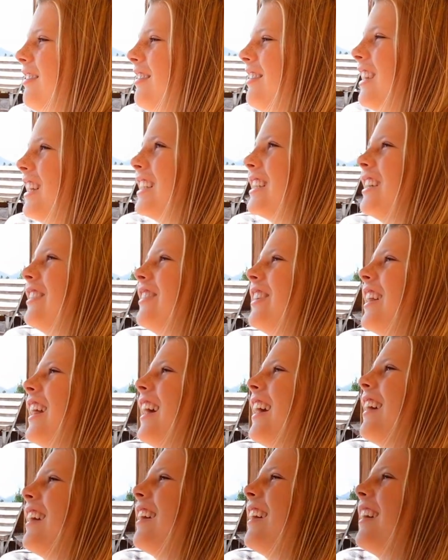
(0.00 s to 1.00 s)
Let's go for that.
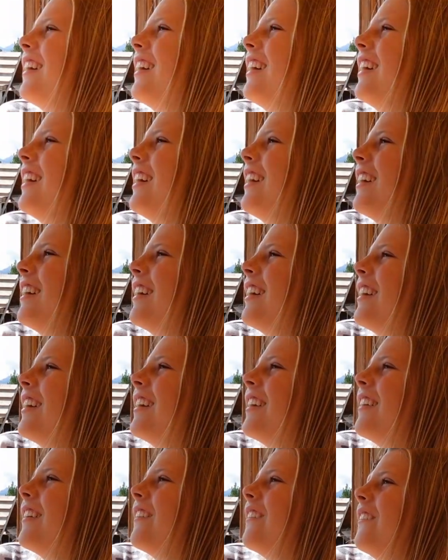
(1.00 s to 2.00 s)

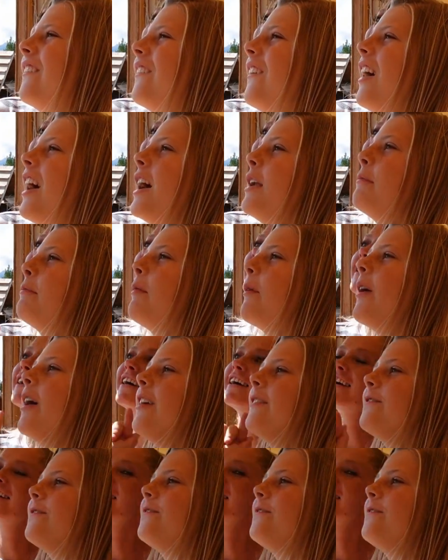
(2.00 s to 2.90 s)
1.5.